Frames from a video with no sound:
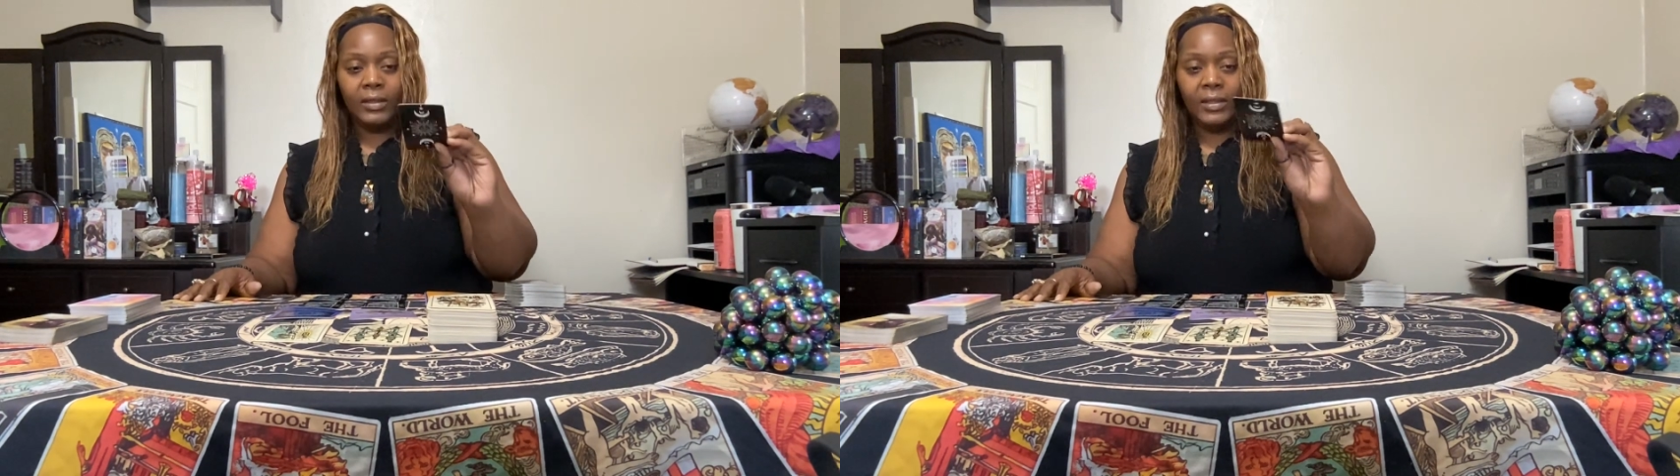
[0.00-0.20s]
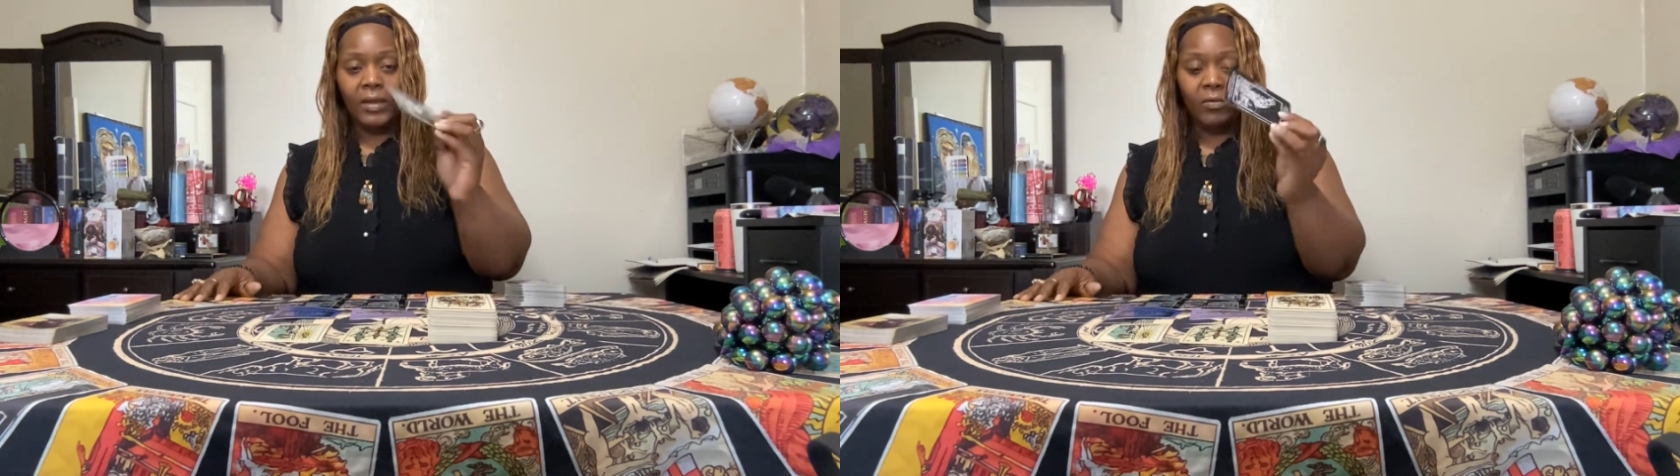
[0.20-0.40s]

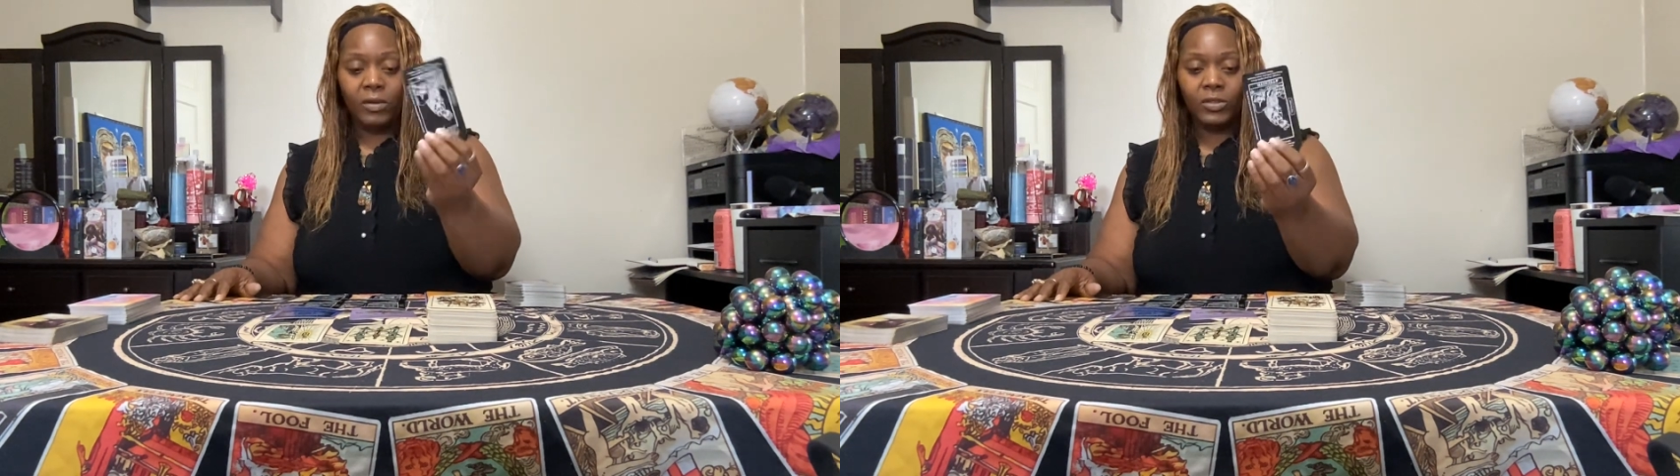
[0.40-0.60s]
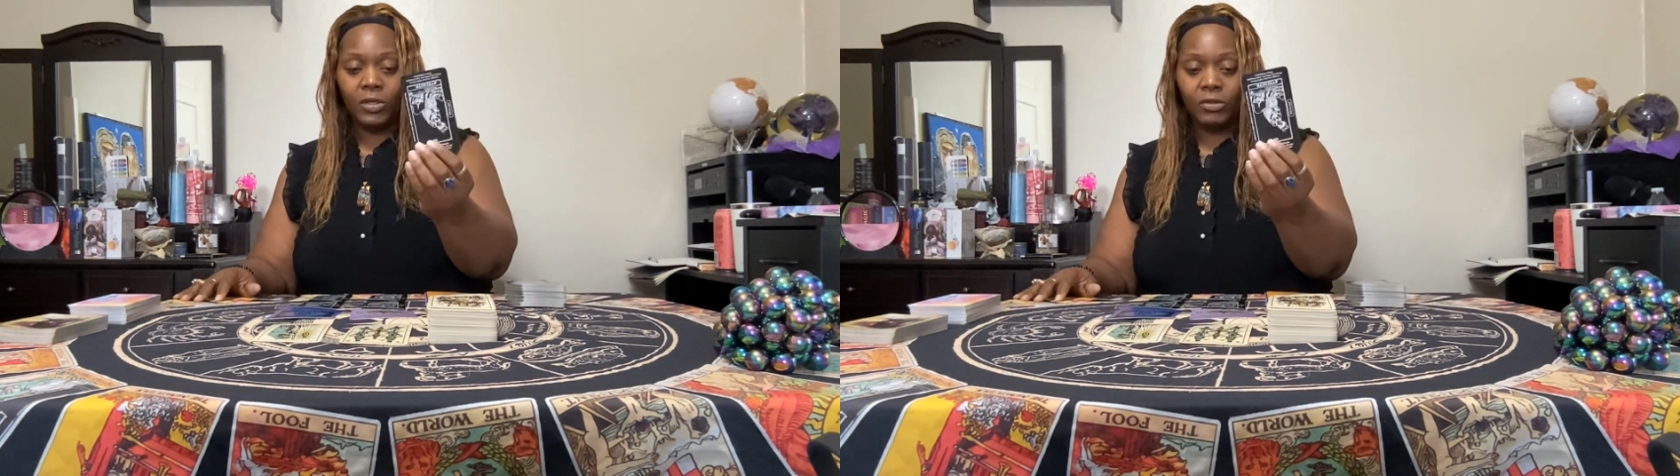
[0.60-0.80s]
They
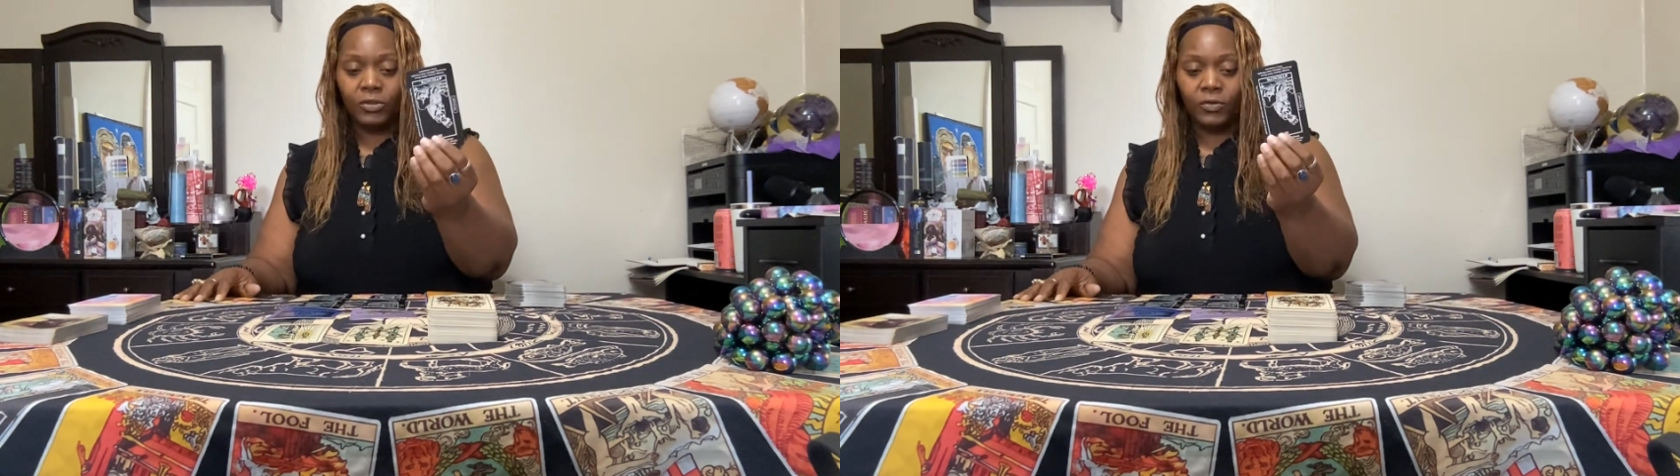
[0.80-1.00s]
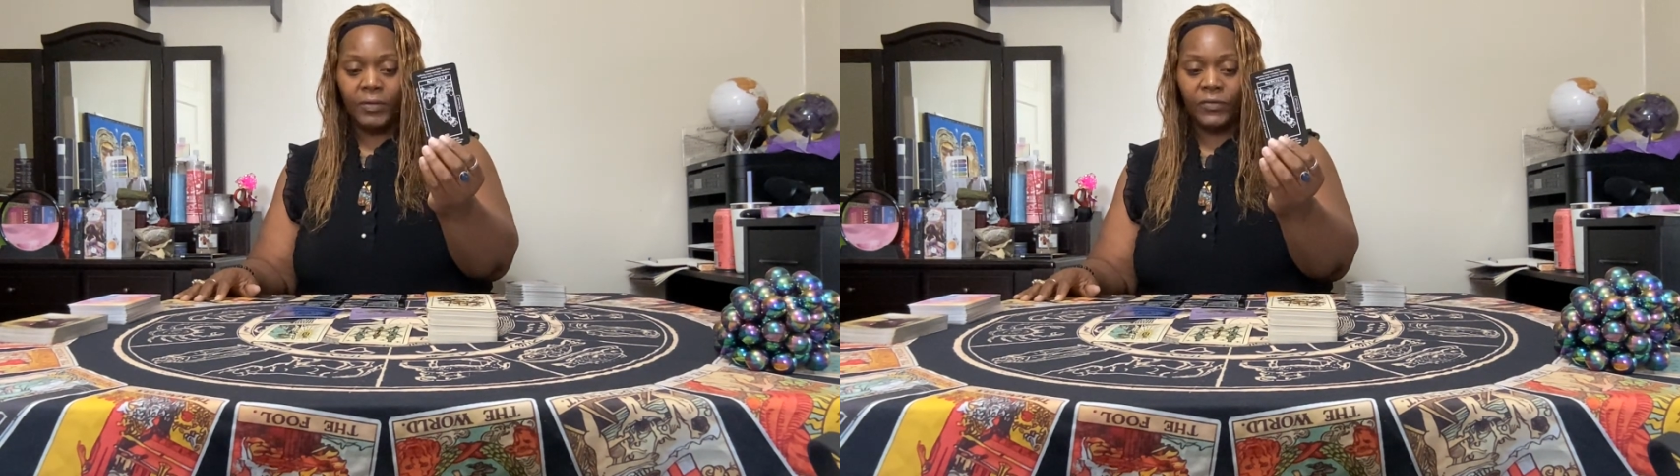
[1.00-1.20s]
want your
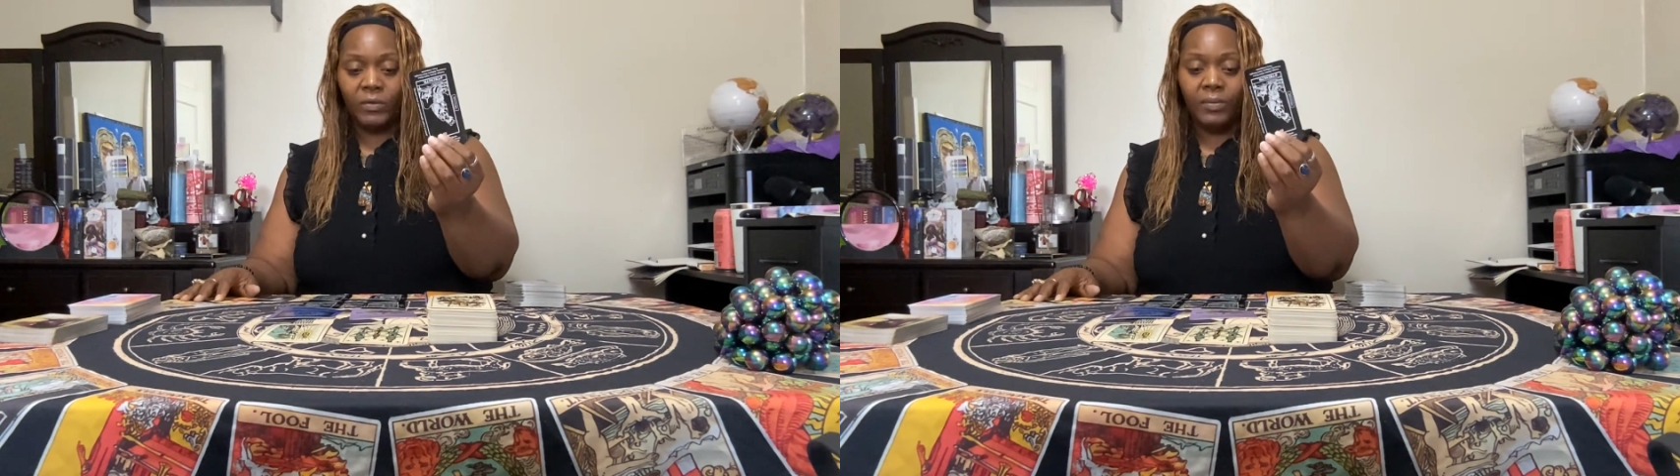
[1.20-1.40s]
strength to